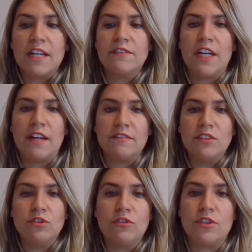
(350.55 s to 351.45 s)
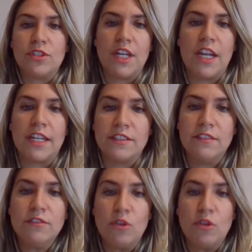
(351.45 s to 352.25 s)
and we have the university elective